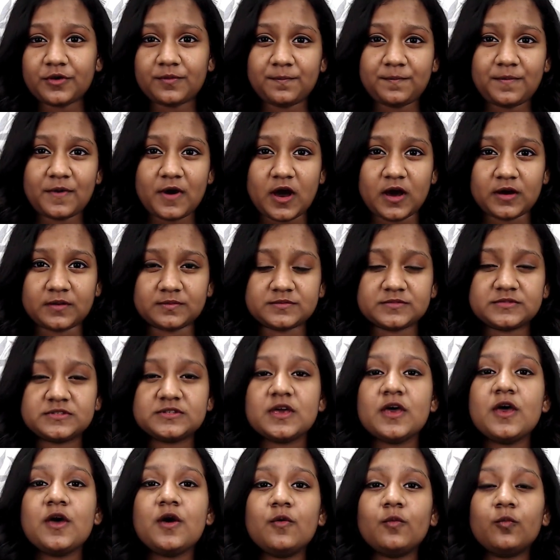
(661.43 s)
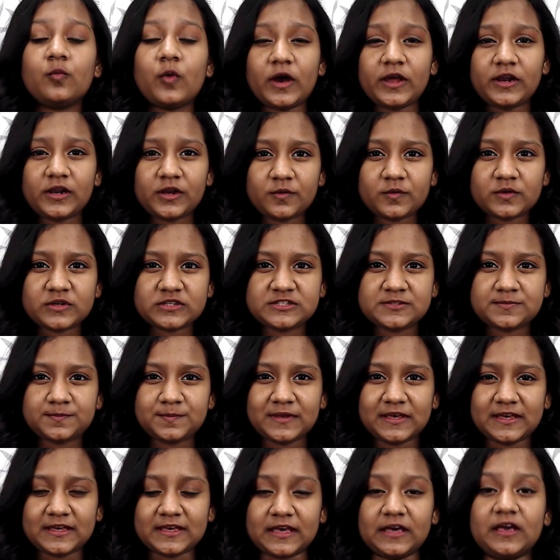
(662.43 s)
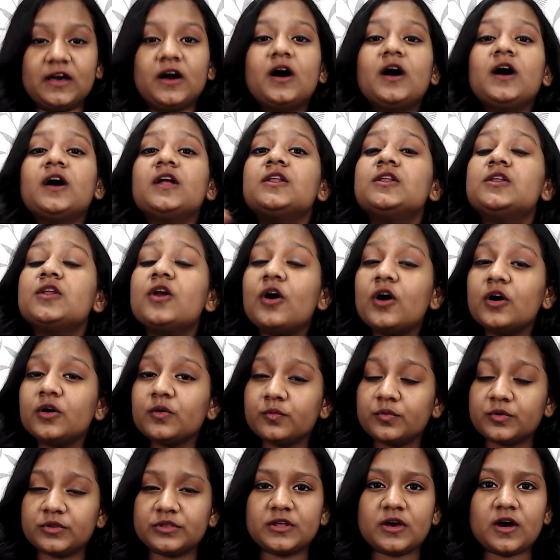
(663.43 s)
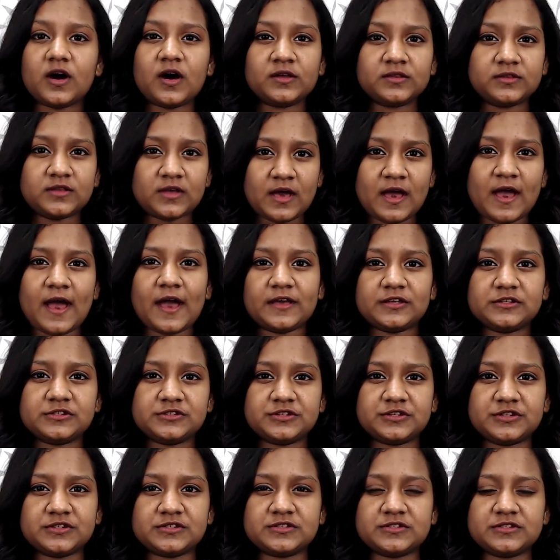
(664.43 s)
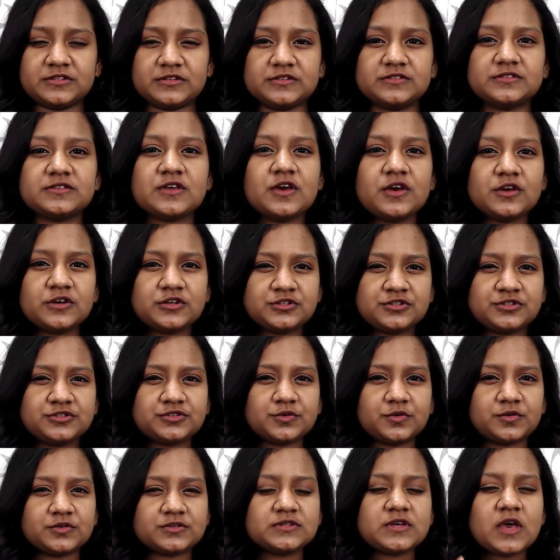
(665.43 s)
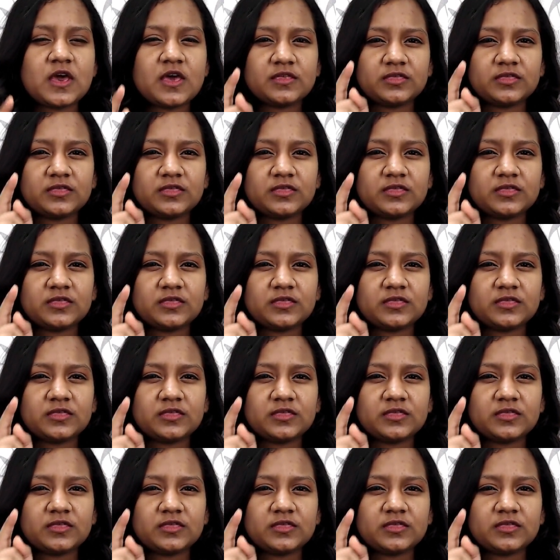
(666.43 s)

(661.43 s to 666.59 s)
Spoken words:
palms while you are speaking along with your other hand gestures shows